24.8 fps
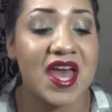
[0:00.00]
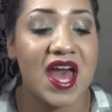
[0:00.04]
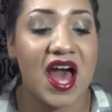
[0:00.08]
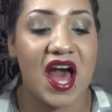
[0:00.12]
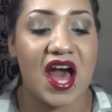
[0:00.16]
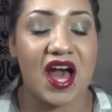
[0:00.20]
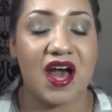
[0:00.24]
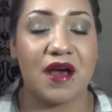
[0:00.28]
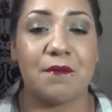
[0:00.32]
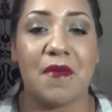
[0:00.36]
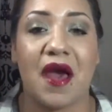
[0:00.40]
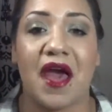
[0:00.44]

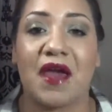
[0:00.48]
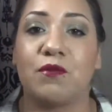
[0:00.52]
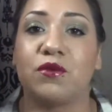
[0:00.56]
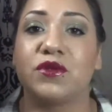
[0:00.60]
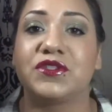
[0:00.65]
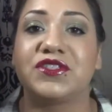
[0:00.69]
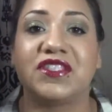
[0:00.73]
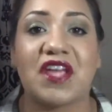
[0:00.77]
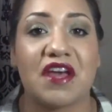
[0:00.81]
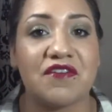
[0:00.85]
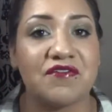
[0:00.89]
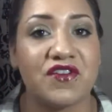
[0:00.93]
Um, I will
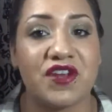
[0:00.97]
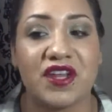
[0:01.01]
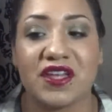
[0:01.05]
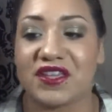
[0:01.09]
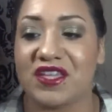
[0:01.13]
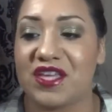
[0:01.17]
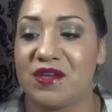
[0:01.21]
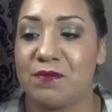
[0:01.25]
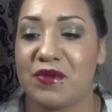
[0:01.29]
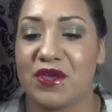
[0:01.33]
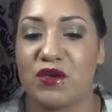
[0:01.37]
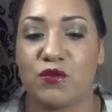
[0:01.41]

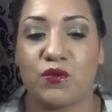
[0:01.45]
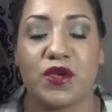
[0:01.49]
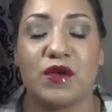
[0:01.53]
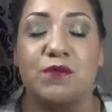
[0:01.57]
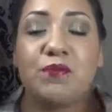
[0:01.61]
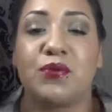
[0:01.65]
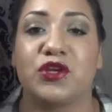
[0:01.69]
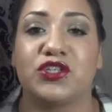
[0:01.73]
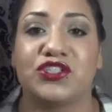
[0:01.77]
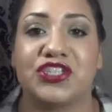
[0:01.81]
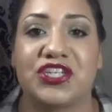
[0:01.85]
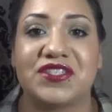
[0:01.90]
definitely be
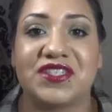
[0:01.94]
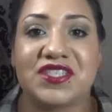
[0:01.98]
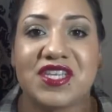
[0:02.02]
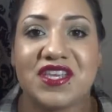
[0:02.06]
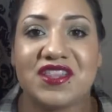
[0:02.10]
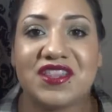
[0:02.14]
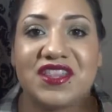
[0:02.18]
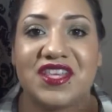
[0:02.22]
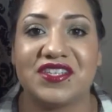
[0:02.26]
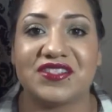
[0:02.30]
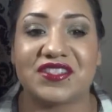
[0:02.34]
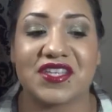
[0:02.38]

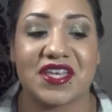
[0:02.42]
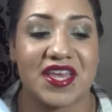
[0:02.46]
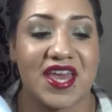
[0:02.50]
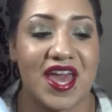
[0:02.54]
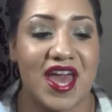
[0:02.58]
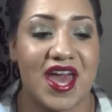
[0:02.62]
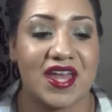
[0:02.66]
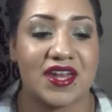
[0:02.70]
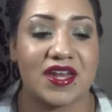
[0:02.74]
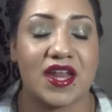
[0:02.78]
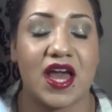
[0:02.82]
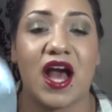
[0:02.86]
repurchasing these
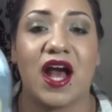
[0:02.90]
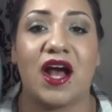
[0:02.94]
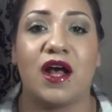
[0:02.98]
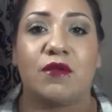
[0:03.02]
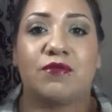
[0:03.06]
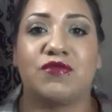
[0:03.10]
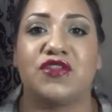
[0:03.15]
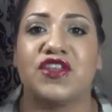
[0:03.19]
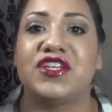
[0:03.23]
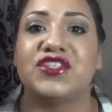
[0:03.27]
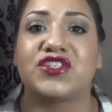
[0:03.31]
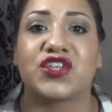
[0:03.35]
again.
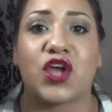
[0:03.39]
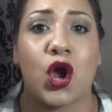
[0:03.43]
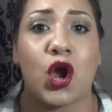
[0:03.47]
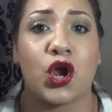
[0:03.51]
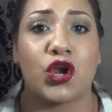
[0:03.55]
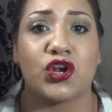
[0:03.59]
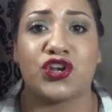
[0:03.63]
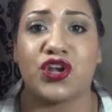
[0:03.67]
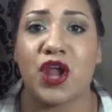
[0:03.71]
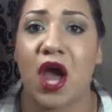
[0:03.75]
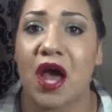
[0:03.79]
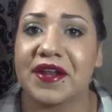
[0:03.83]
Um, these are
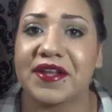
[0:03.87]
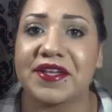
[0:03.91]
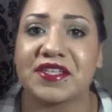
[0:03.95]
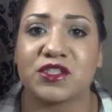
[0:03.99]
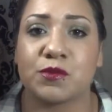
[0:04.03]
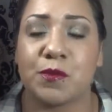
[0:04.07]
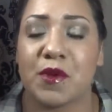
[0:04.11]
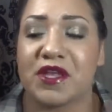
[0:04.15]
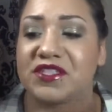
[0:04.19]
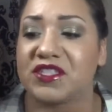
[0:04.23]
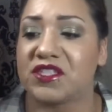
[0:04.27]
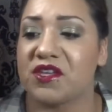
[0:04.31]
not
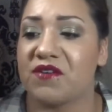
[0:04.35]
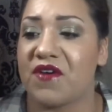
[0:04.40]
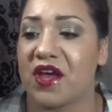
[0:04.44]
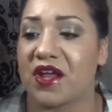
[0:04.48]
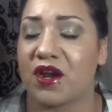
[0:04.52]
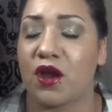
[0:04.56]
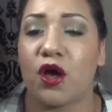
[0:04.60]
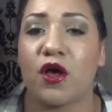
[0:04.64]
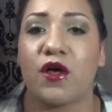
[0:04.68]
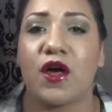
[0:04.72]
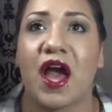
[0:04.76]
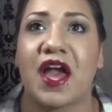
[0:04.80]
expensive at
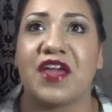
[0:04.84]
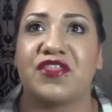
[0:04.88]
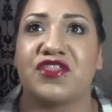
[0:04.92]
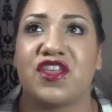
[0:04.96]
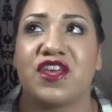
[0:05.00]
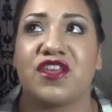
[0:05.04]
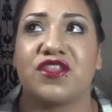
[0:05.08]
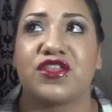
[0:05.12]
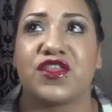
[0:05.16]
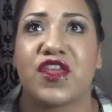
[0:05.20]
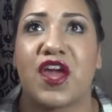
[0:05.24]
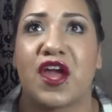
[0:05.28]
all. I
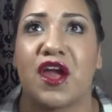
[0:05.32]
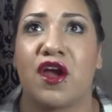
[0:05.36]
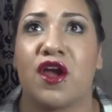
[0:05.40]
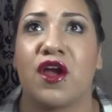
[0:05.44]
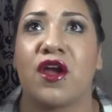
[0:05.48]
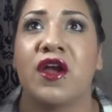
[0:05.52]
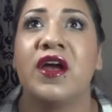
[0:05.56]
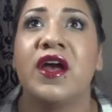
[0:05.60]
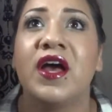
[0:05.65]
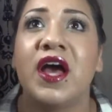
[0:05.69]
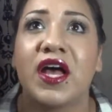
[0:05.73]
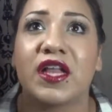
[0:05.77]
think
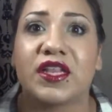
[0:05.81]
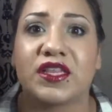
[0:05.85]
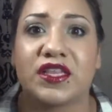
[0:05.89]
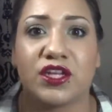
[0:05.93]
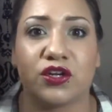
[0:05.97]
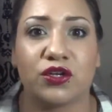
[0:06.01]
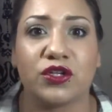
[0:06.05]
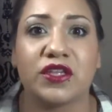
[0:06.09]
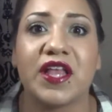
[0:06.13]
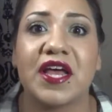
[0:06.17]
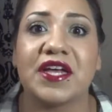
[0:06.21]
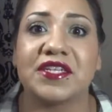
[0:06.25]
they're a
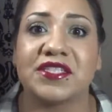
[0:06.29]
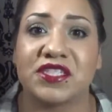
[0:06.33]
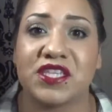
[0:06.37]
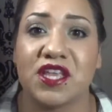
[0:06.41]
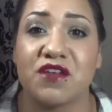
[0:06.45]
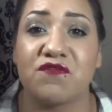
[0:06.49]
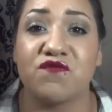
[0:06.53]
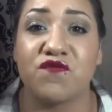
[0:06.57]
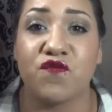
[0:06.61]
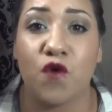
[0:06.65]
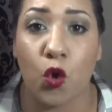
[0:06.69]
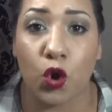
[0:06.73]
little less
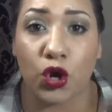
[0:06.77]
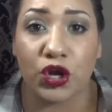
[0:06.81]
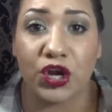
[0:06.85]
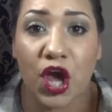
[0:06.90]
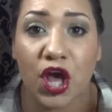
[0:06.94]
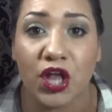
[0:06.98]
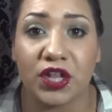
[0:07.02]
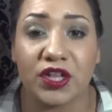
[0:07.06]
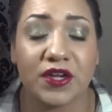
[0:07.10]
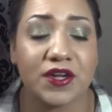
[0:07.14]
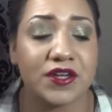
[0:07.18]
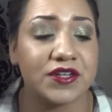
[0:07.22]
than
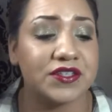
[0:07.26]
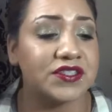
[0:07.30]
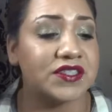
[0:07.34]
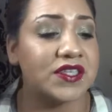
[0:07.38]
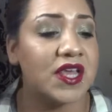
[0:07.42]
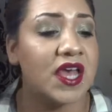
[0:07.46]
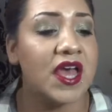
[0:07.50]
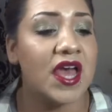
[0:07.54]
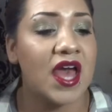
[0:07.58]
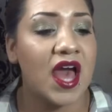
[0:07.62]
$4.